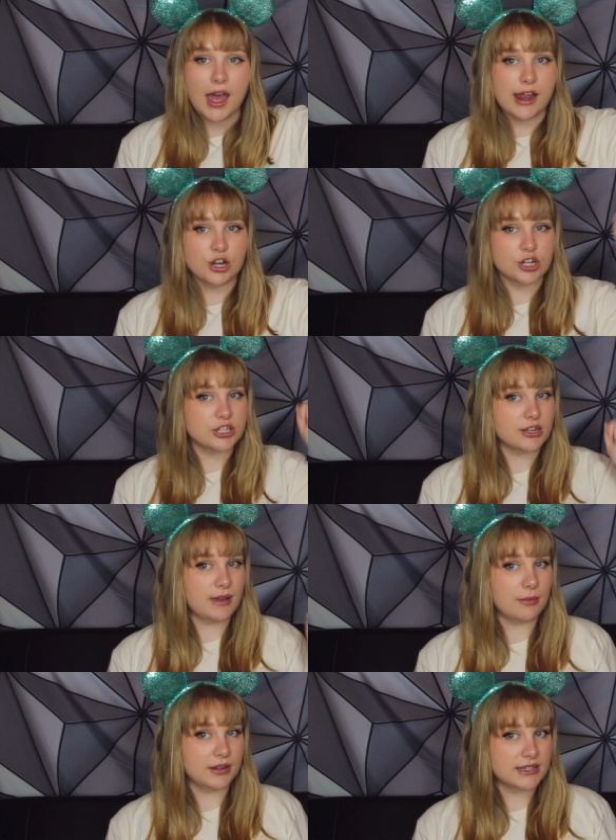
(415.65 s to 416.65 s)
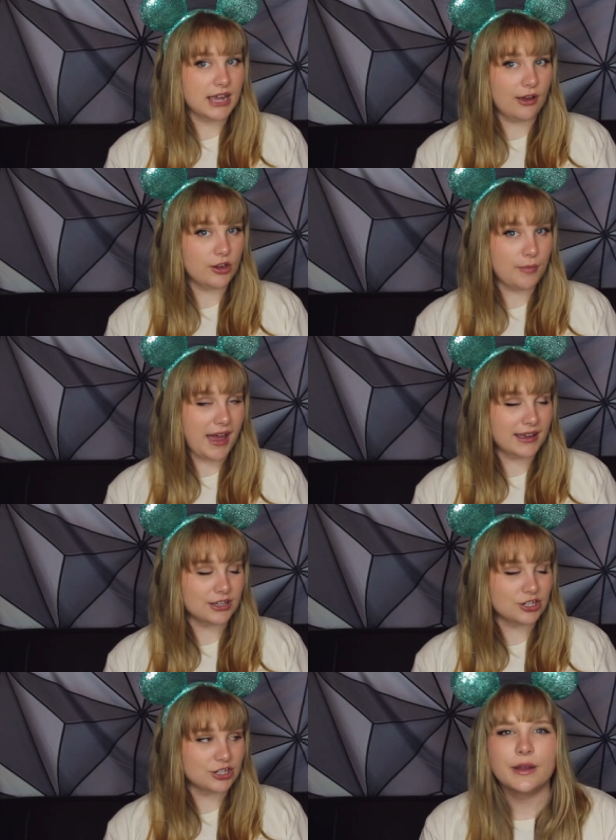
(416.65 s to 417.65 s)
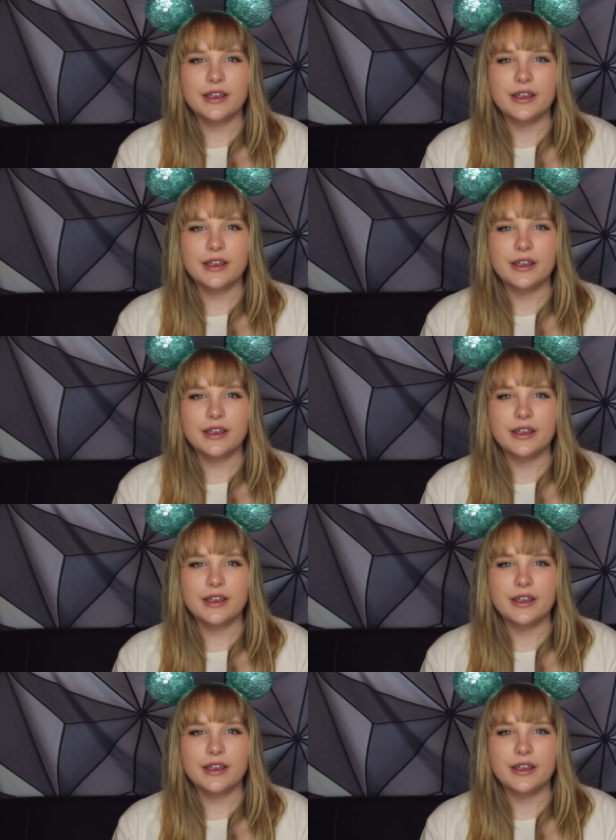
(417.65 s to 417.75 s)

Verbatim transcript: and you're just gonna be able to take out your package.